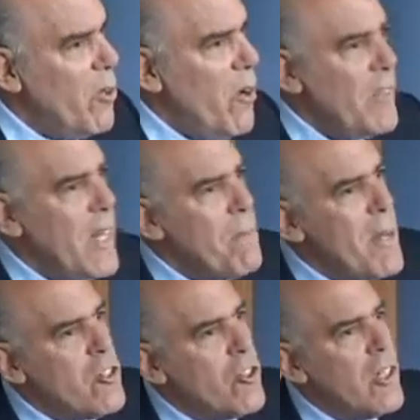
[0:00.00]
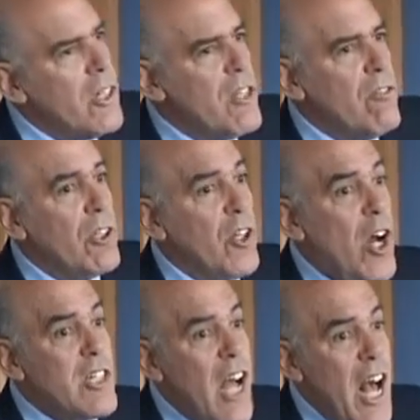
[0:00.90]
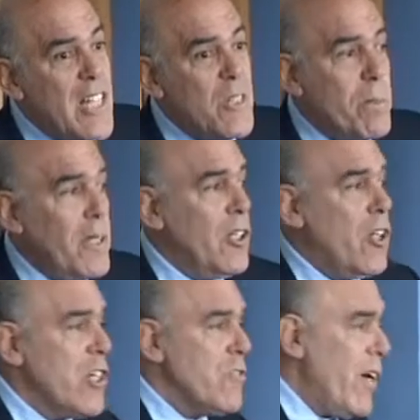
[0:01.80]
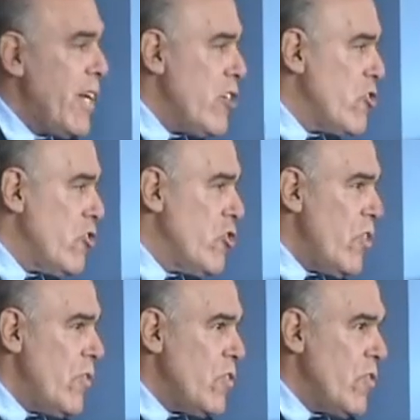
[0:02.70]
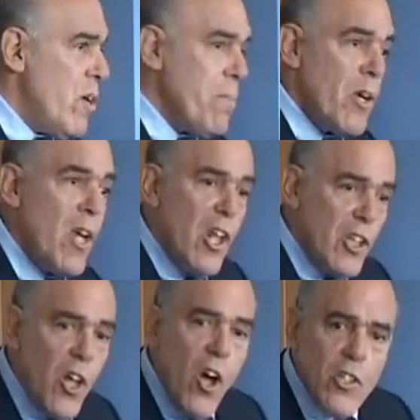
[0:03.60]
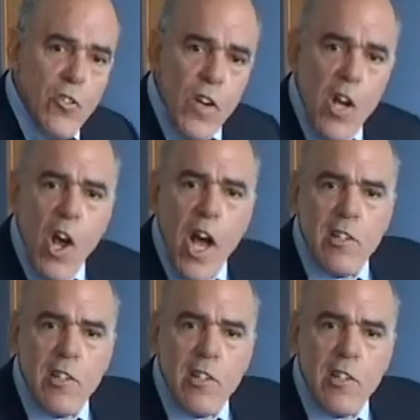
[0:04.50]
And often they'd mention either a large hospital, a large financial service firm, but large firm.